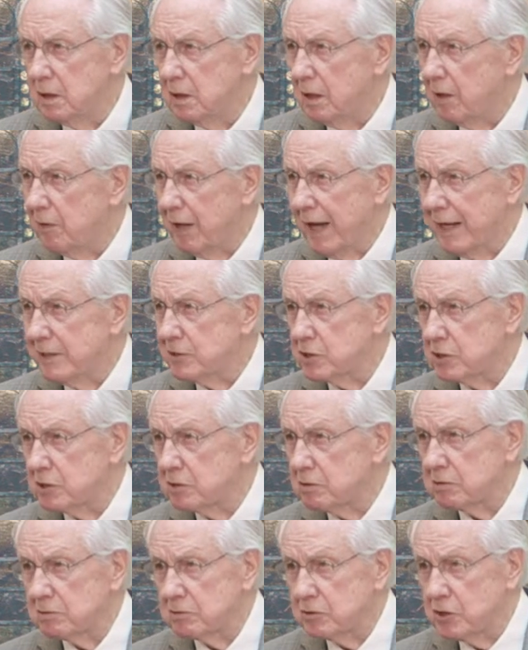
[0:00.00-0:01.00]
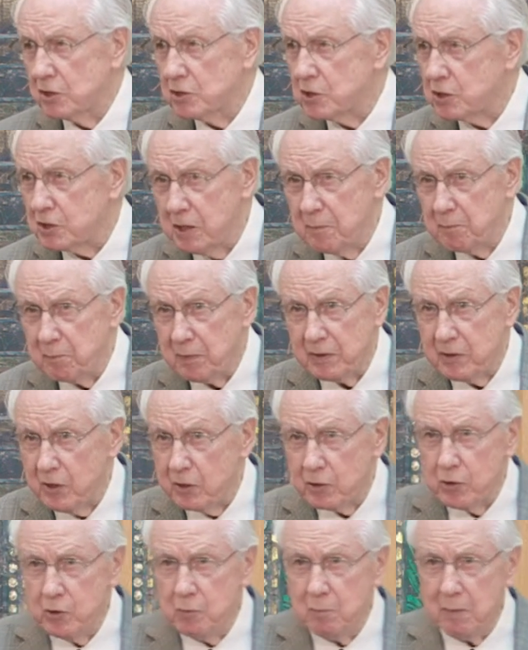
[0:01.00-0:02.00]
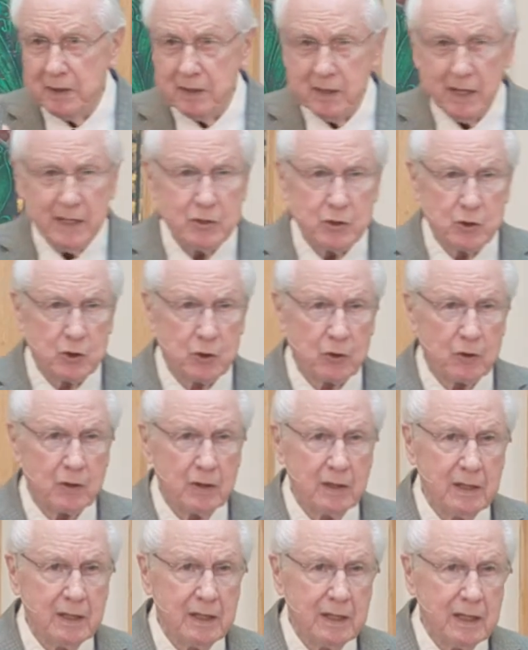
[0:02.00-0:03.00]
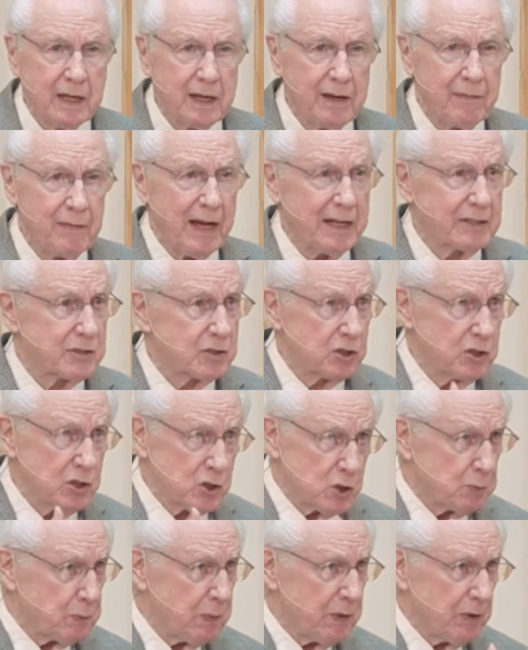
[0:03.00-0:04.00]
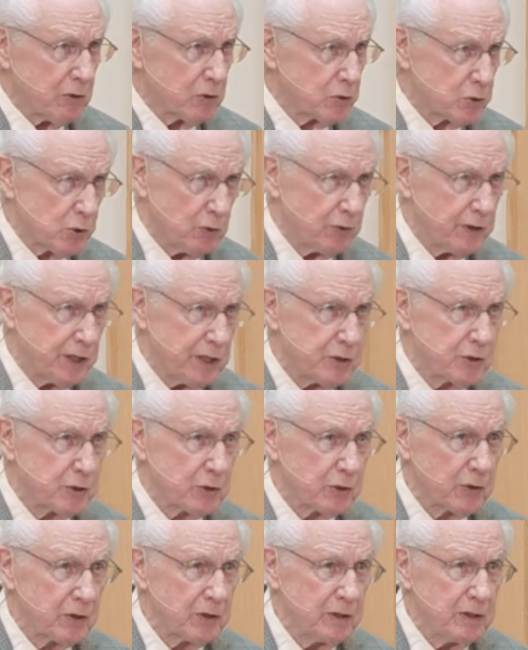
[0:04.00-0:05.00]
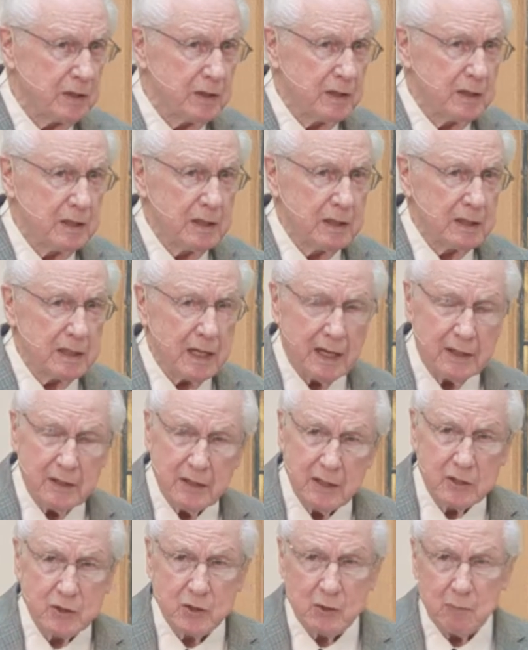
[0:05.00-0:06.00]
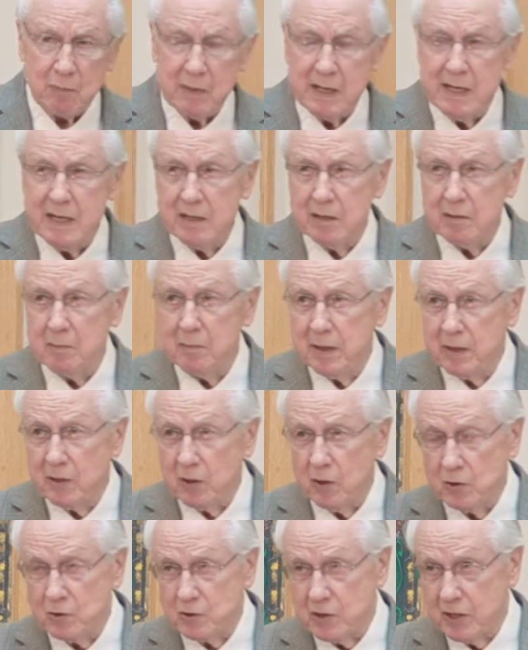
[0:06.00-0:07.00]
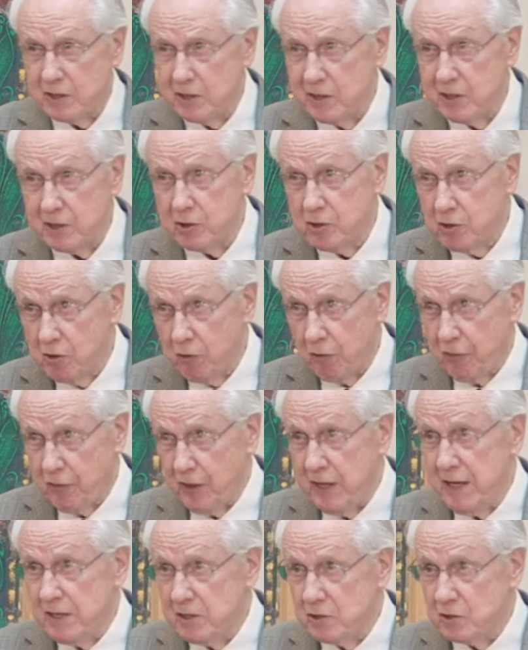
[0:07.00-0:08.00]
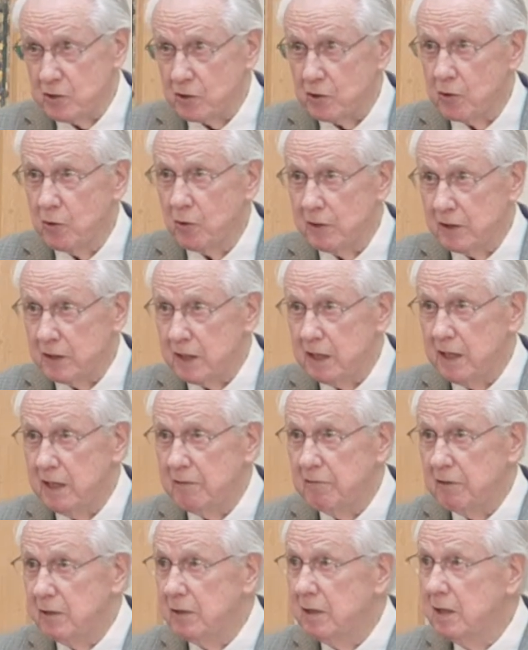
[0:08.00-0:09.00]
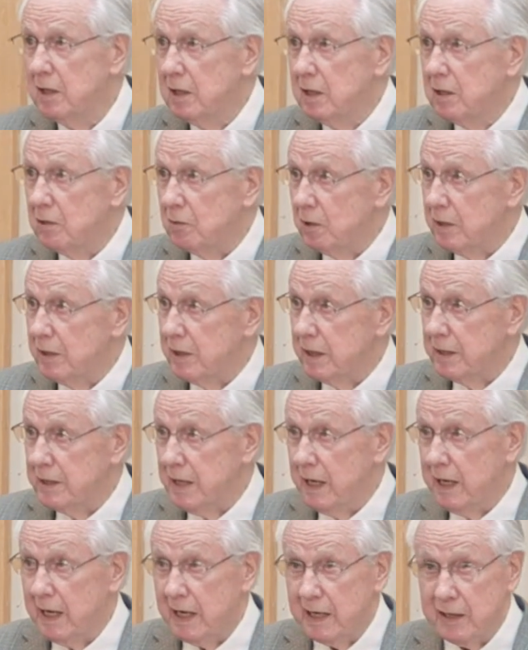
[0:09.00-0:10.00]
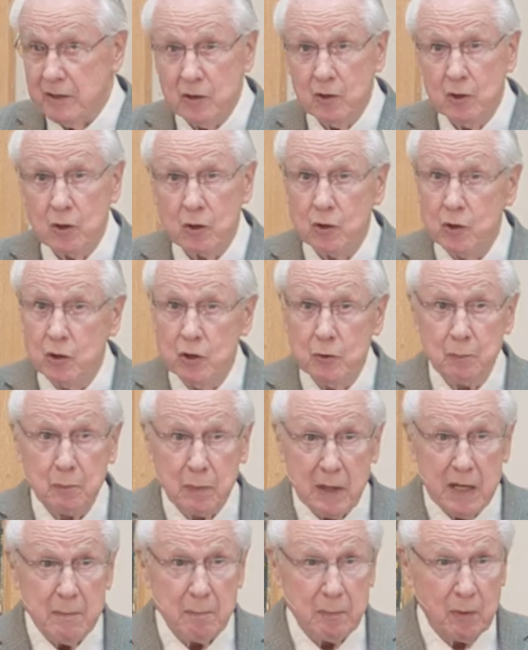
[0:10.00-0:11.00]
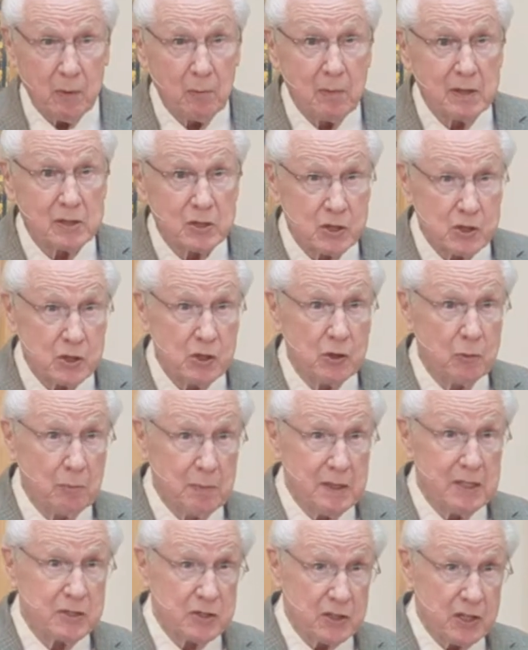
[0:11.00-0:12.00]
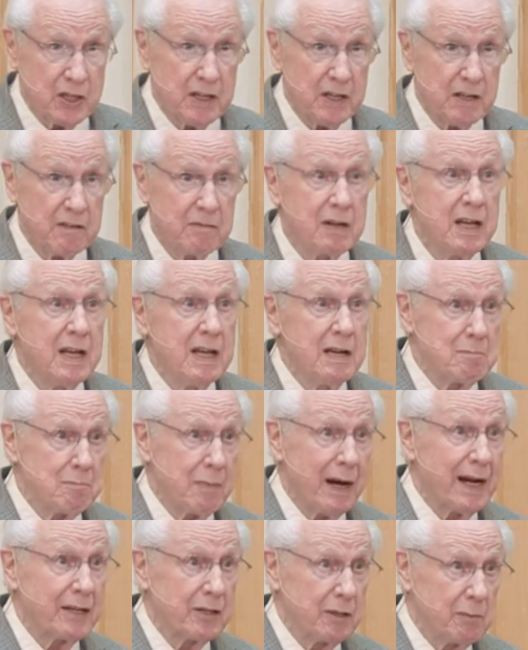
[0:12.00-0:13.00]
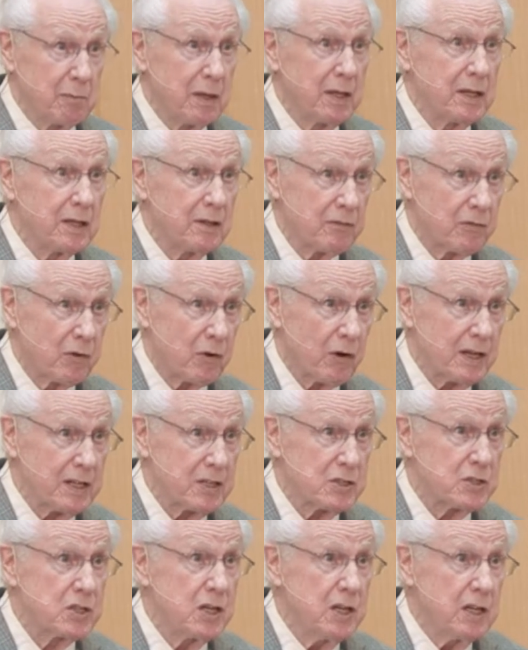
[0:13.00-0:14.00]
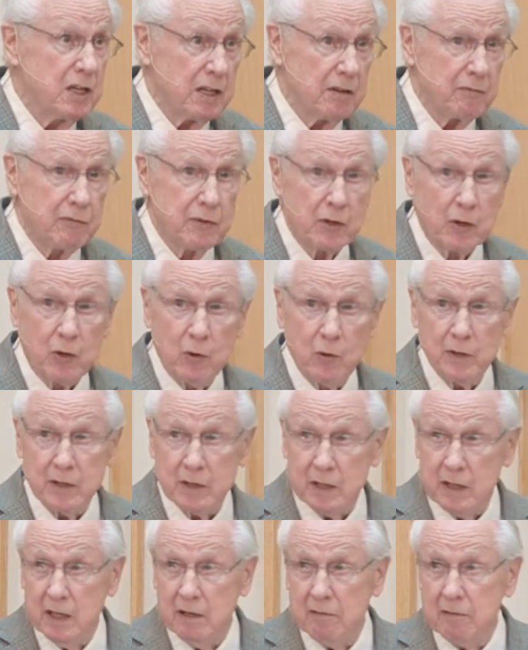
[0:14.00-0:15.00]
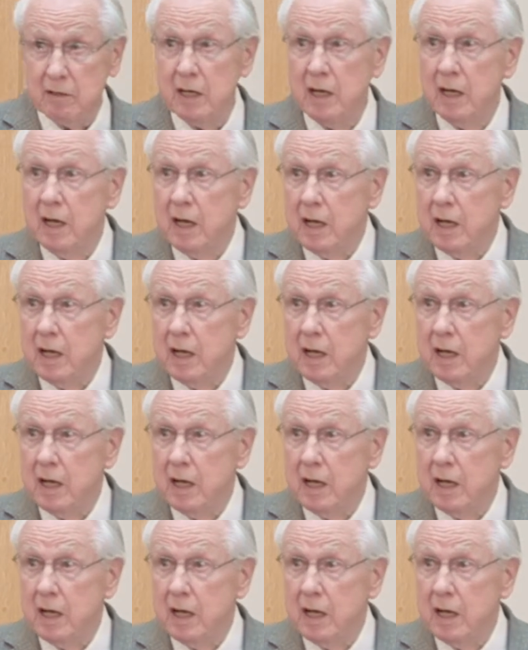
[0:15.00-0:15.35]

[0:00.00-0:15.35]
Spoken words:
Now, that's just simply the human nature, and that's the spiritual nature. That doesn't mean that because they did good things, they're going to heaven when they die. No, good people must still be saved by the blood of Christ if they're going to heaven.